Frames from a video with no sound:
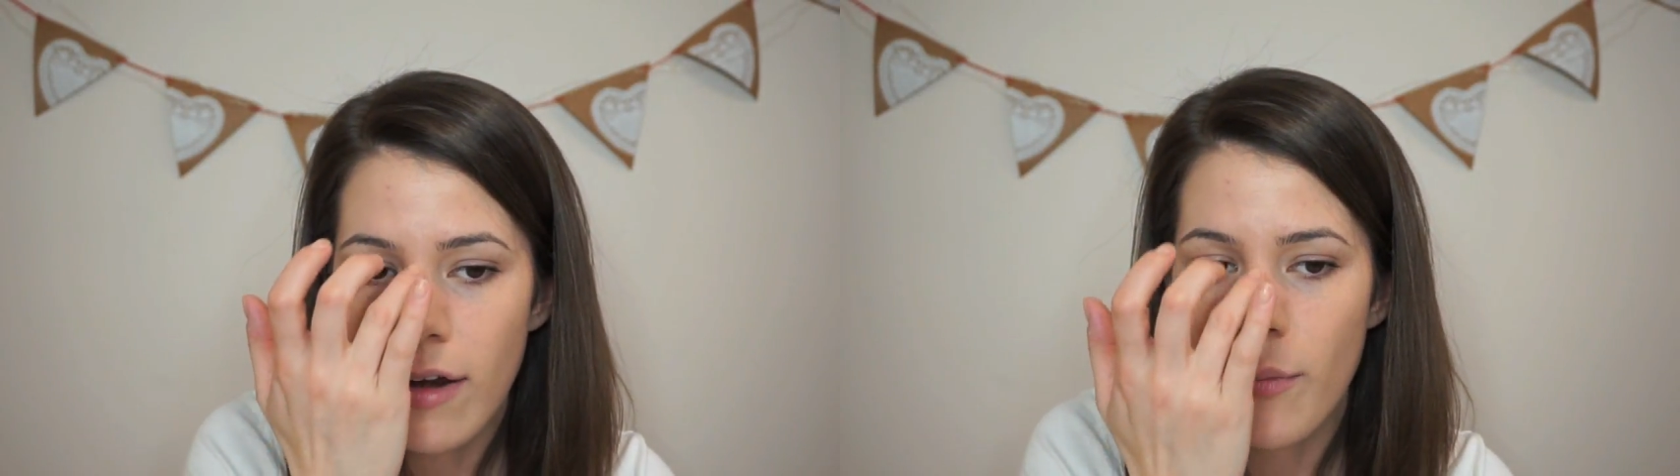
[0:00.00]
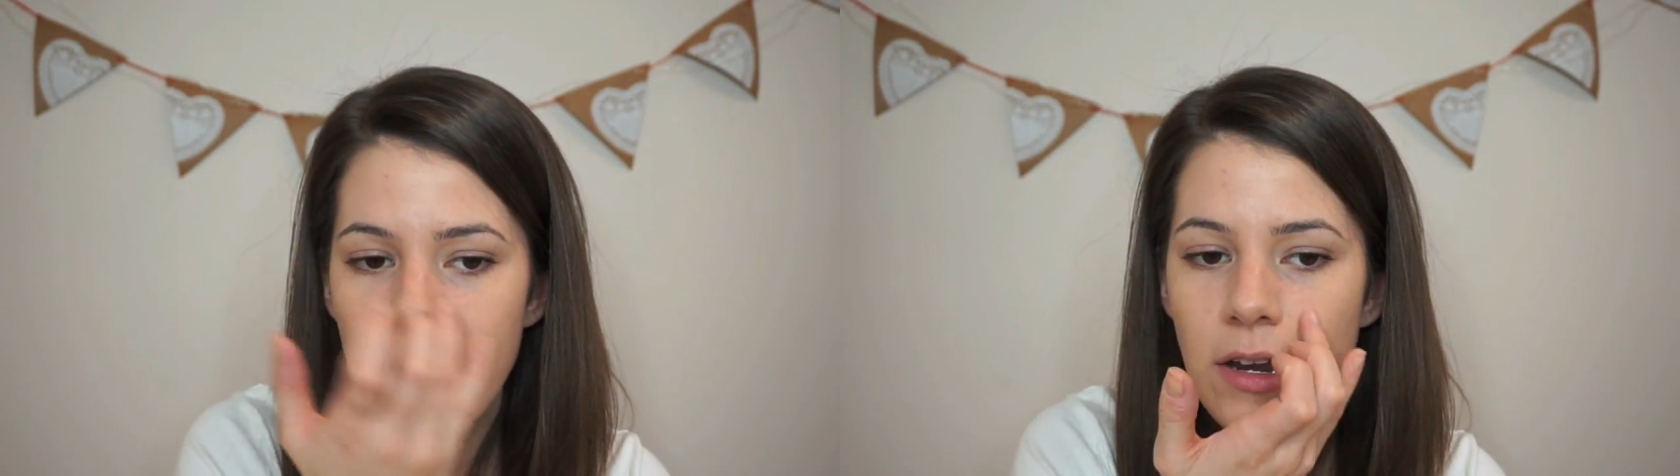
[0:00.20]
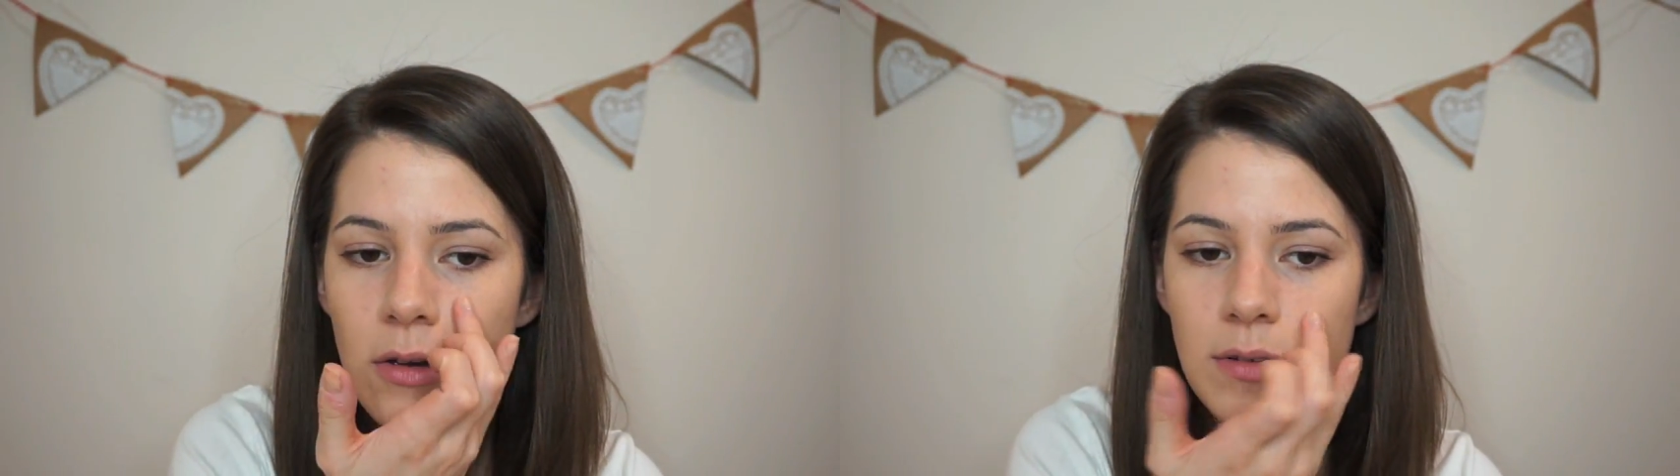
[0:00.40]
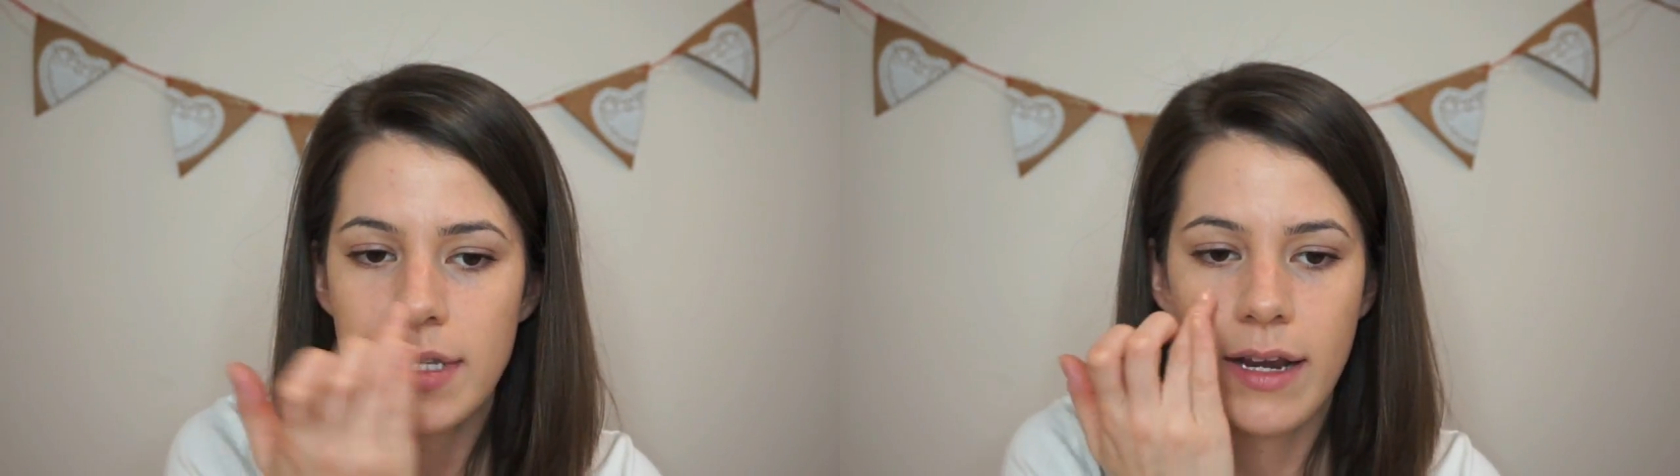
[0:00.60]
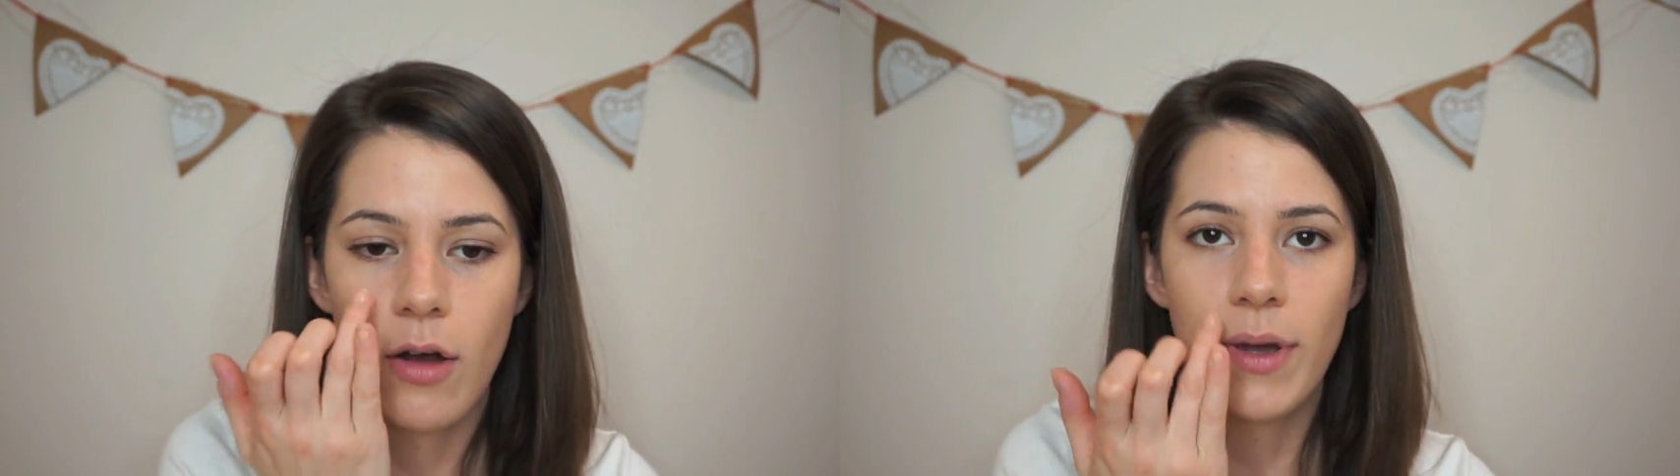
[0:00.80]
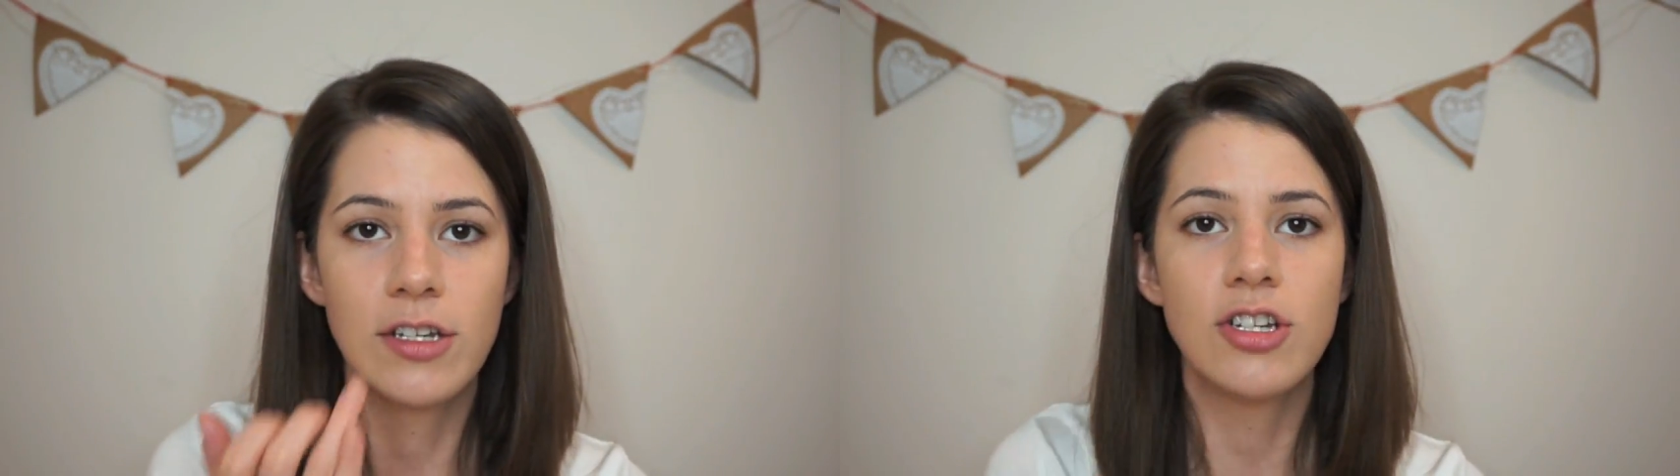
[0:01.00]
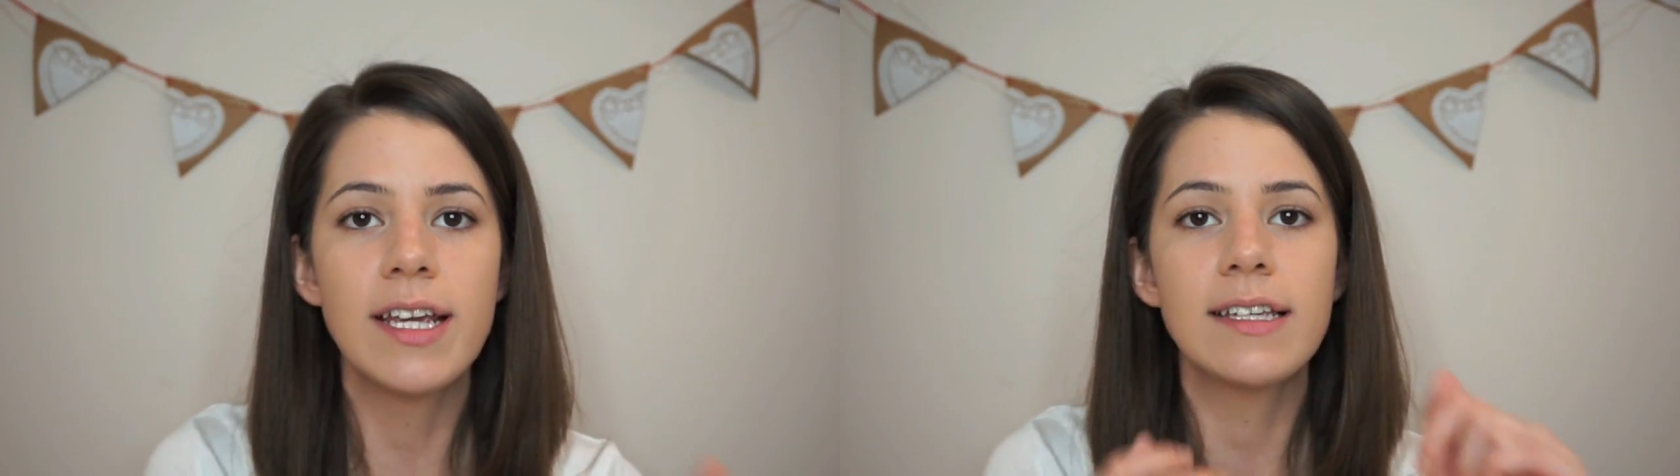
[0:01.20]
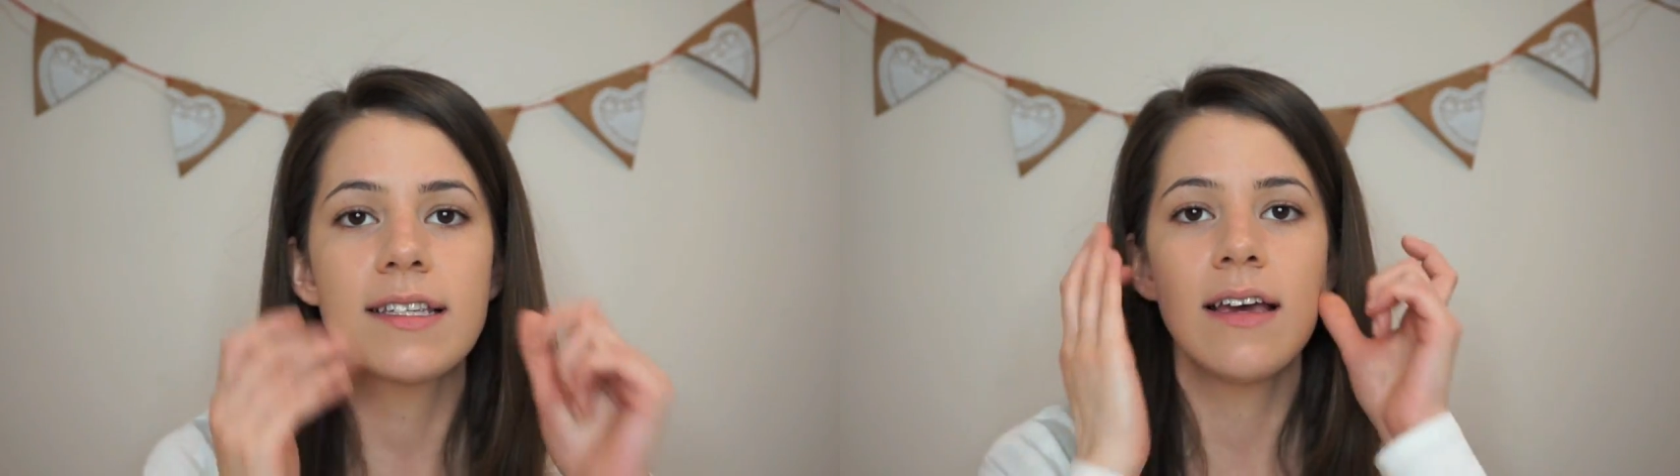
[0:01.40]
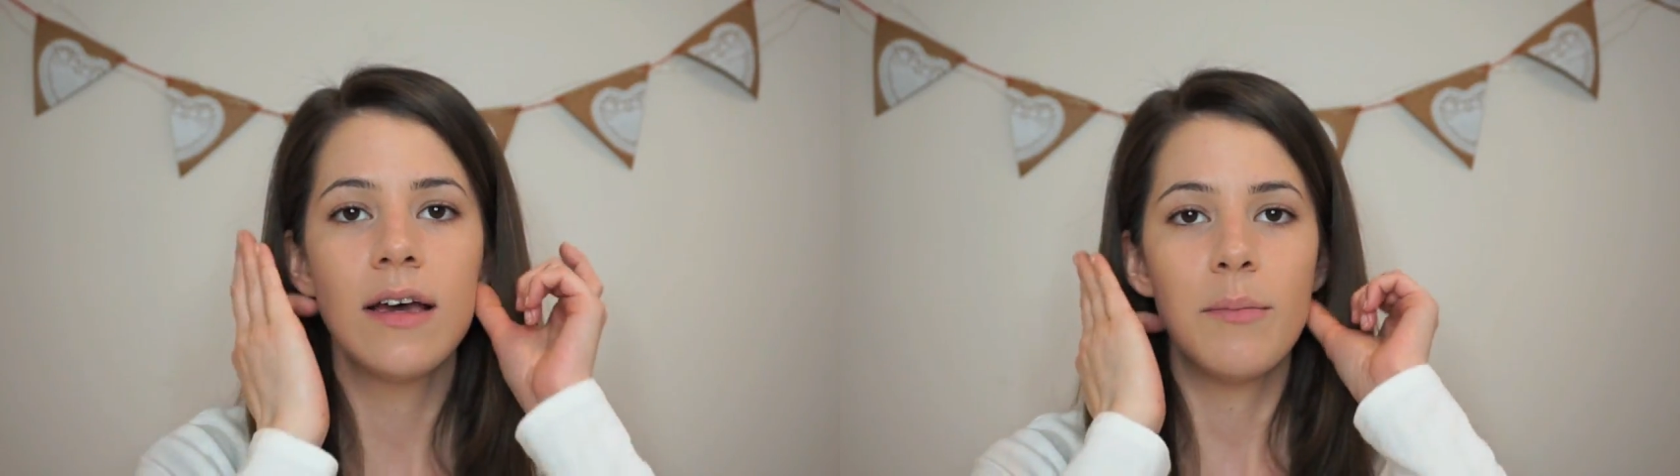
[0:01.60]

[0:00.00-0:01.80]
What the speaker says: on my nose, and on my cheeks,